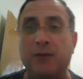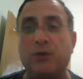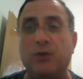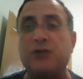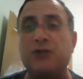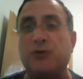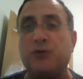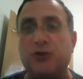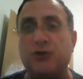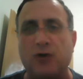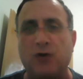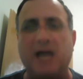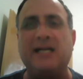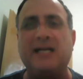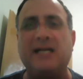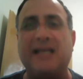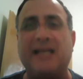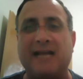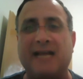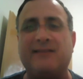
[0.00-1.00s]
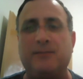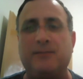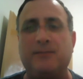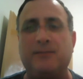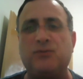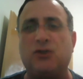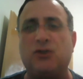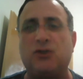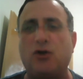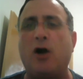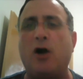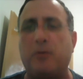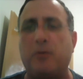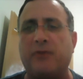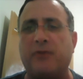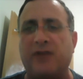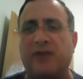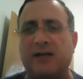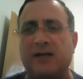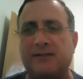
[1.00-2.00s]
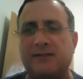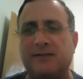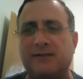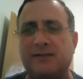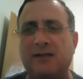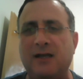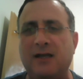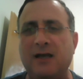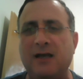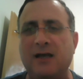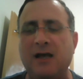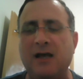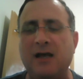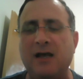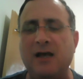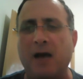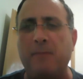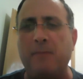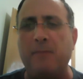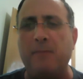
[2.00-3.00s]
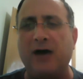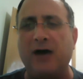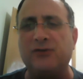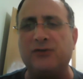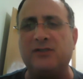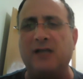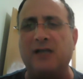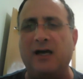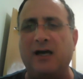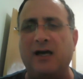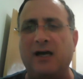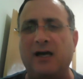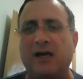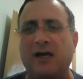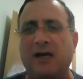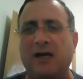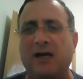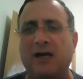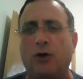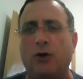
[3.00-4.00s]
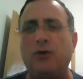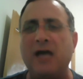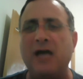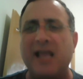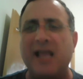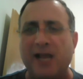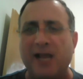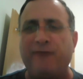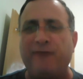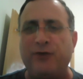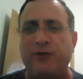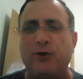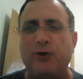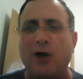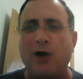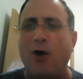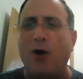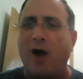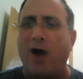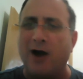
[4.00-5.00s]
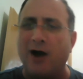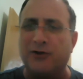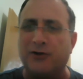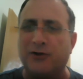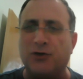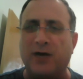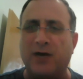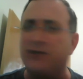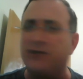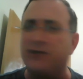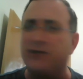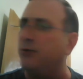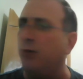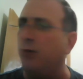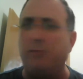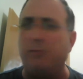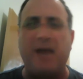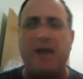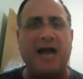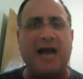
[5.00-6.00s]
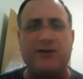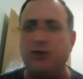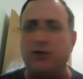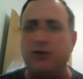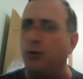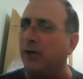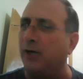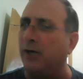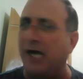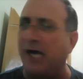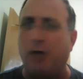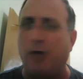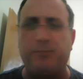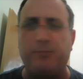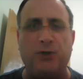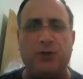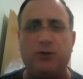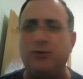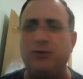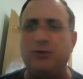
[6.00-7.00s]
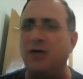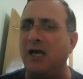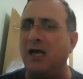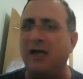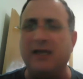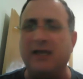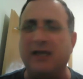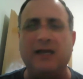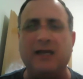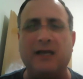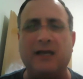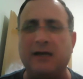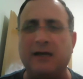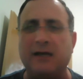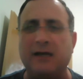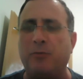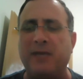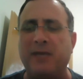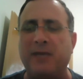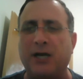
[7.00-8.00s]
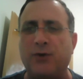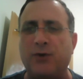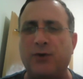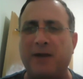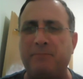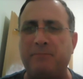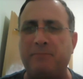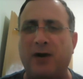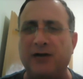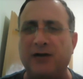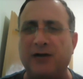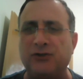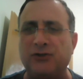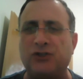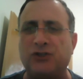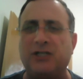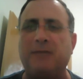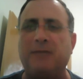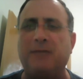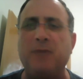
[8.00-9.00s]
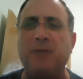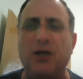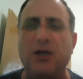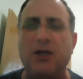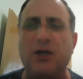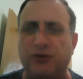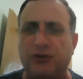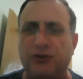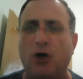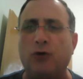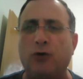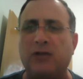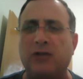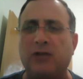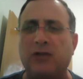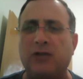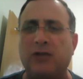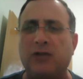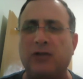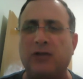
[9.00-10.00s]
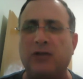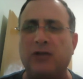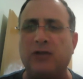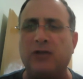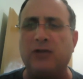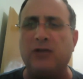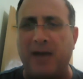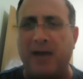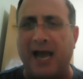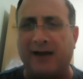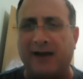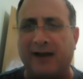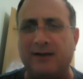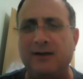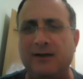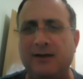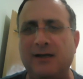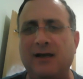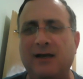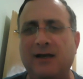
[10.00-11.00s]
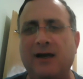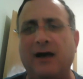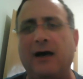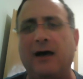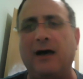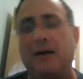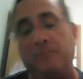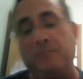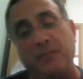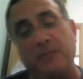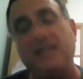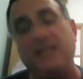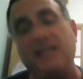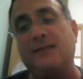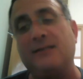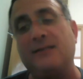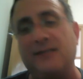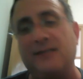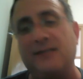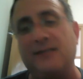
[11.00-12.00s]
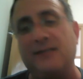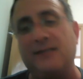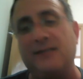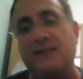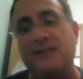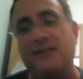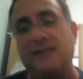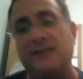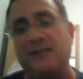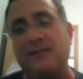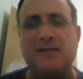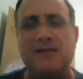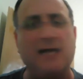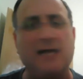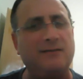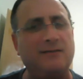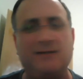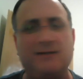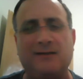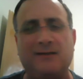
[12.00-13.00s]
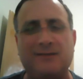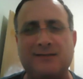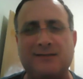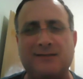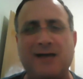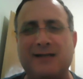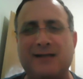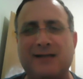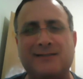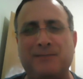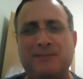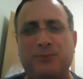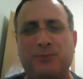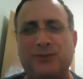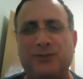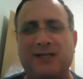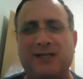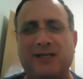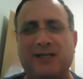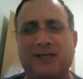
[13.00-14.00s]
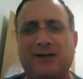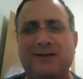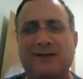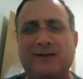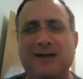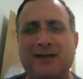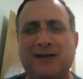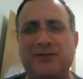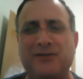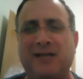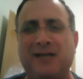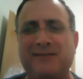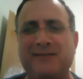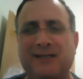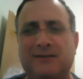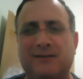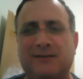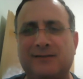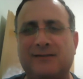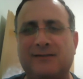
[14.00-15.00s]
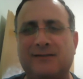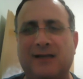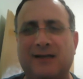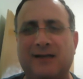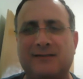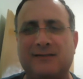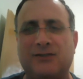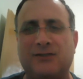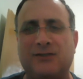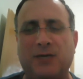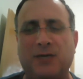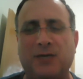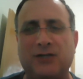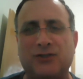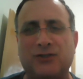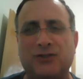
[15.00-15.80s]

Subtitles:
we're trying to get them to talk with us about, if you go our direction, we'll back you, we'll help you. It will be a great partnership. Don't let us fall back. But it's an issue. It's not a simple done deal situation.